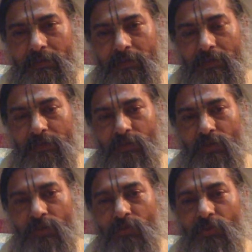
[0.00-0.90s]
That you
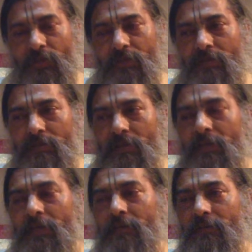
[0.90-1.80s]
can do
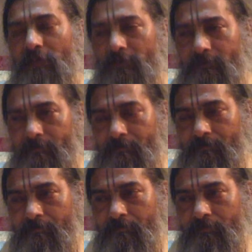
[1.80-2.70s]
Sankirtan,
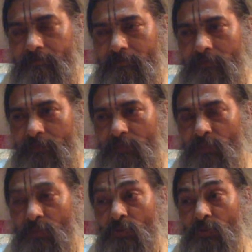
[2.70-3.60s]

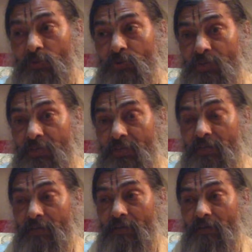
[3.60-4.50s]
but to do
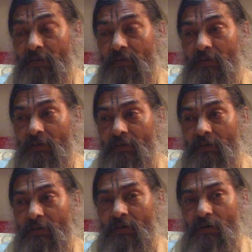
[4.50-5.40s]
Sankirtan
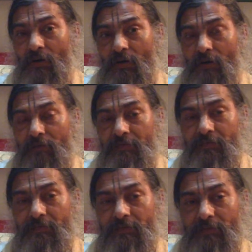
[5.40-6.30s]
of
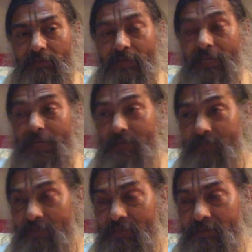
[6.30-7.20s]

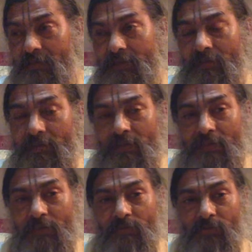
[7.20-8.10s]
names
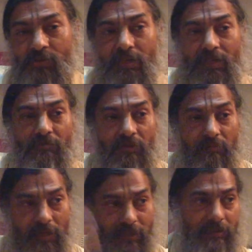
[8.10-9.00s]
which are given
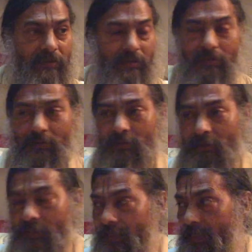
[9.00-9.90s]
by
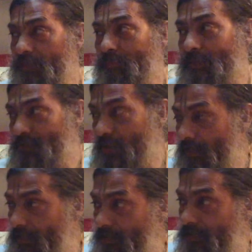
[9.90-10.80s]
great
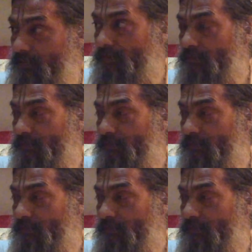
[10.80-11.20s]
personalities.